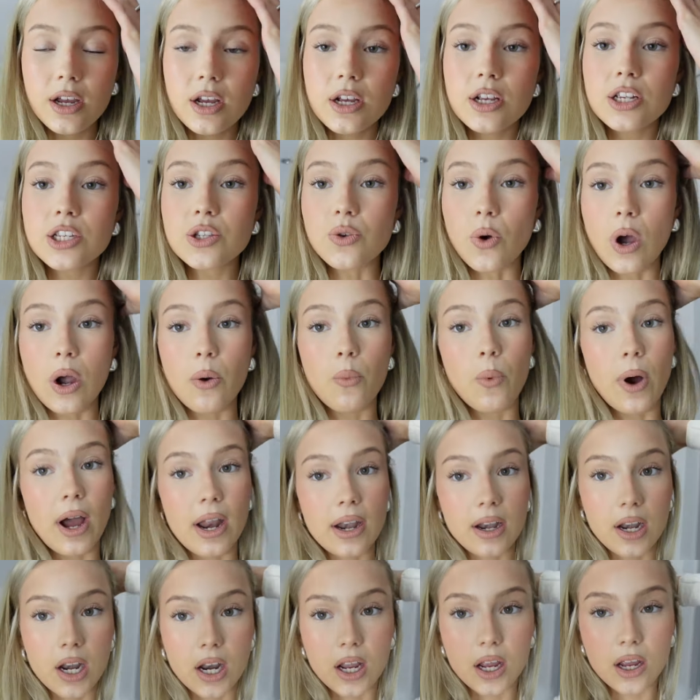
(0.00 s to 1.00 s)
so I
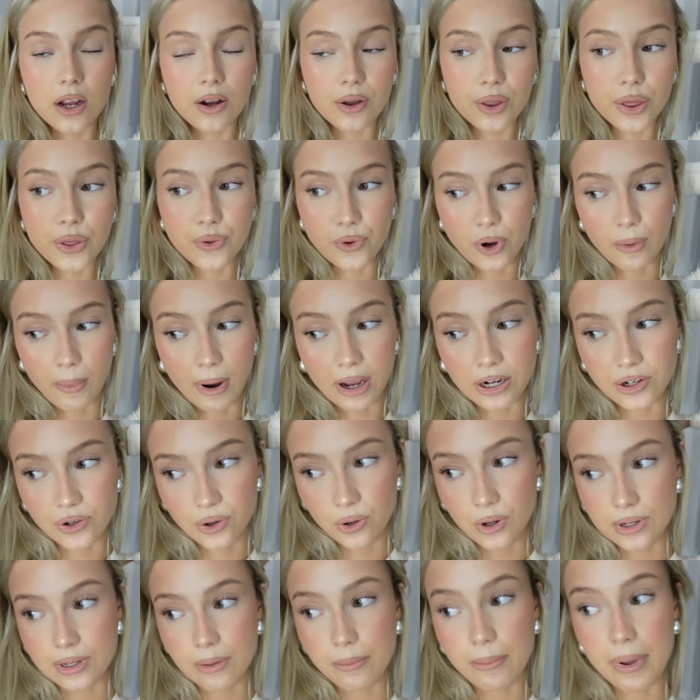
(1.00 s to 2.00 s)
went through my
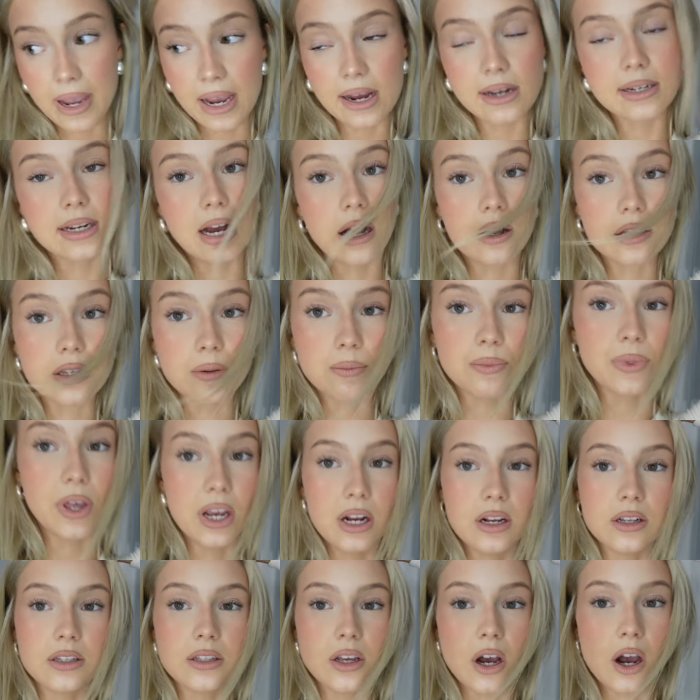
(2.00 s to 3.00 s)
drawers and picked out some
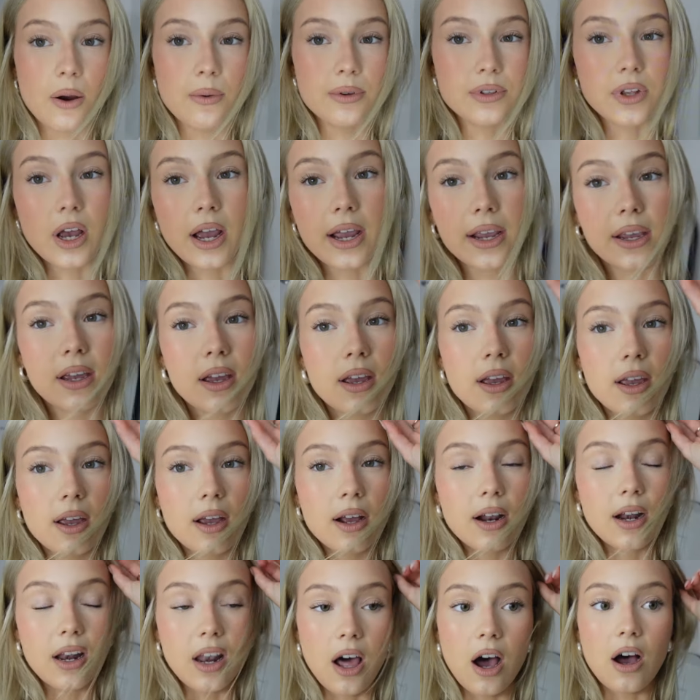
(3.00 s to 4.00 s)
things that I was like,
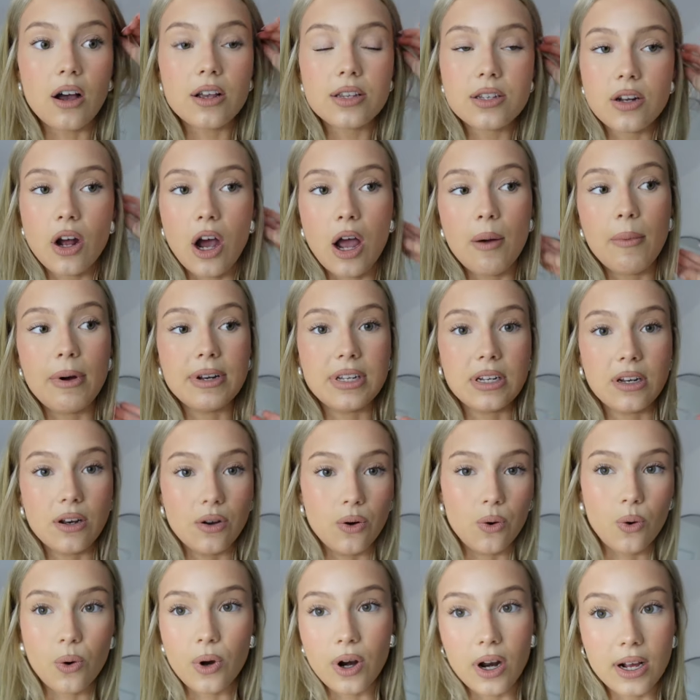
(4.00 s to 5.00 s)
last time I did an
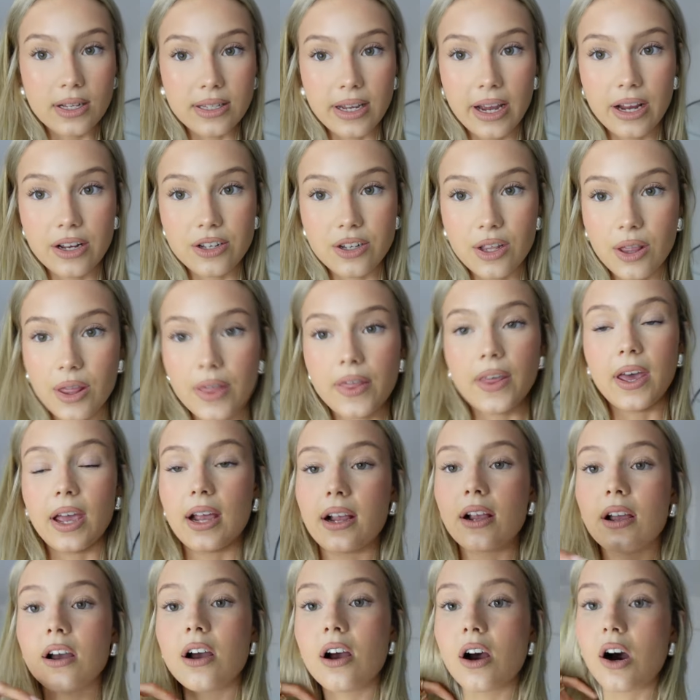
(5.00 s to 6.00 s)
organisation
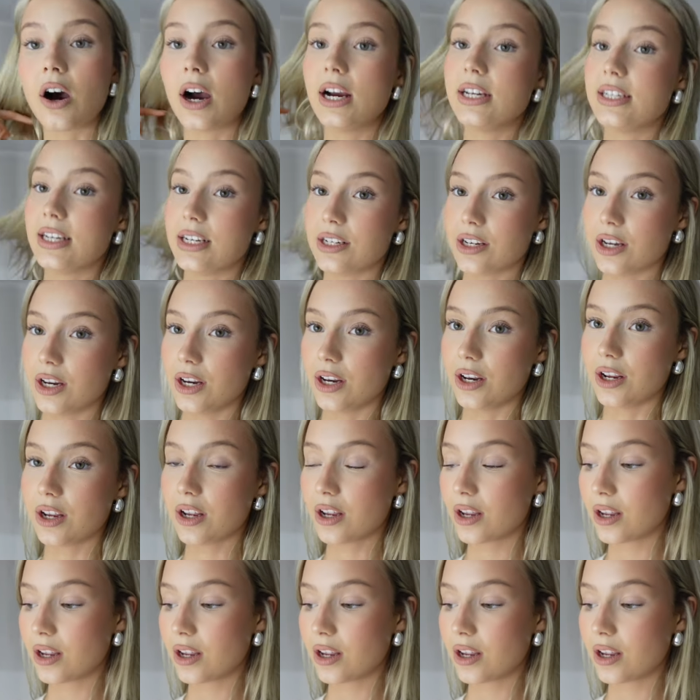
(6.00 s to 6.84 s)
thing, I didn't,